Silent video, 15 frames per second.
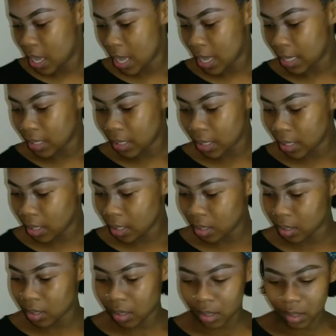And the thing
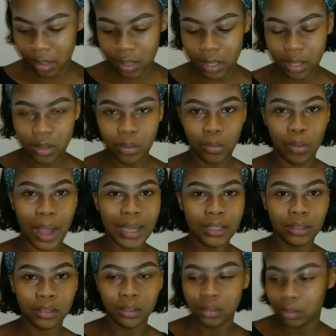is,
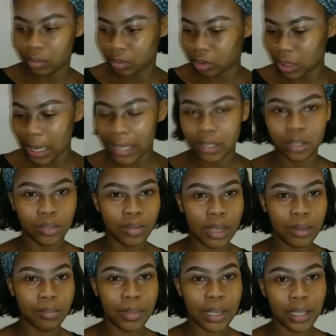one tried to
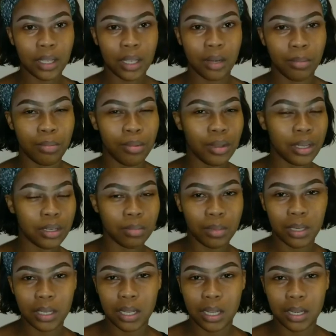fight back at a point,
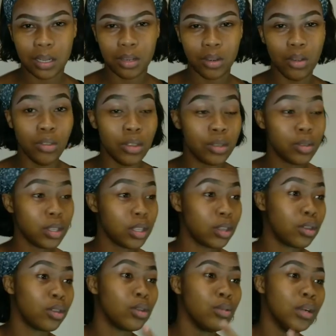but then, no, this is the
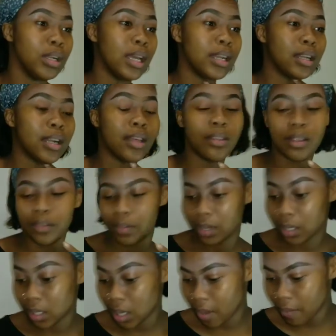third one at another event.
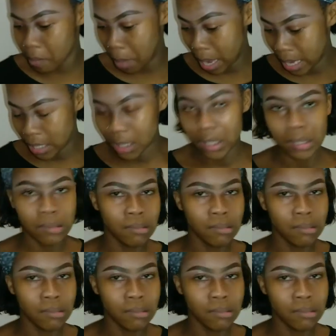Never mind.